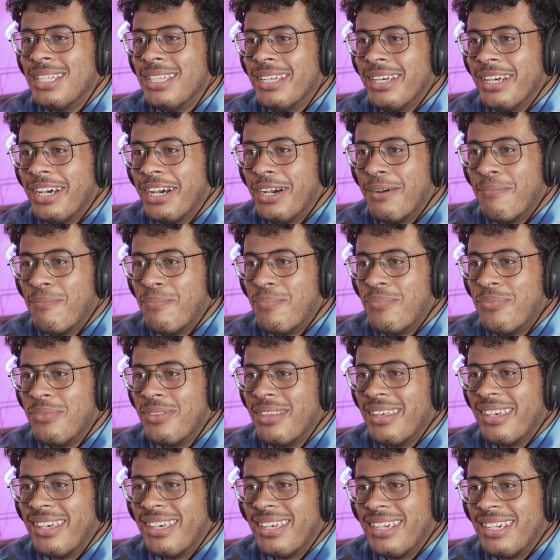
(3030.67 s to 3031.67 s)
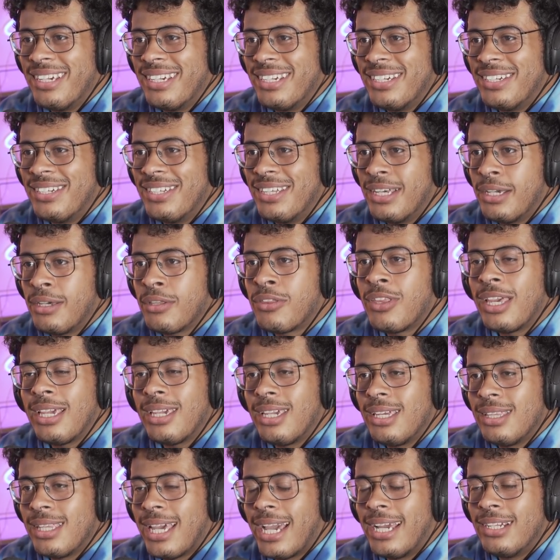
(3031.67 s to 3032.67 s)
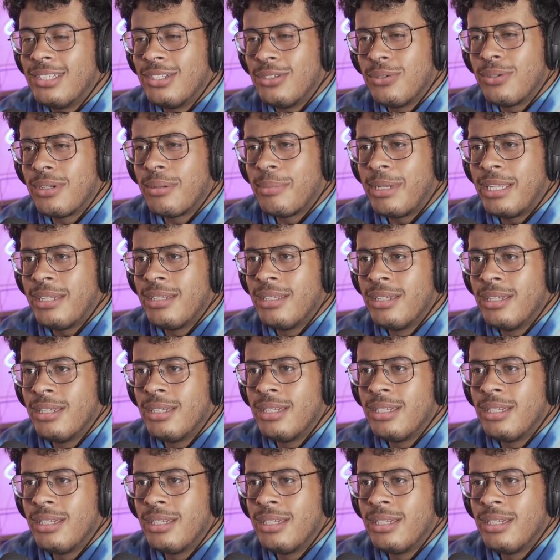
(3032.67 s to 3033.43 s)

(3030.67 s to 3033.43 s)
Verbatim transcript: um, thinking that. You know what I mean?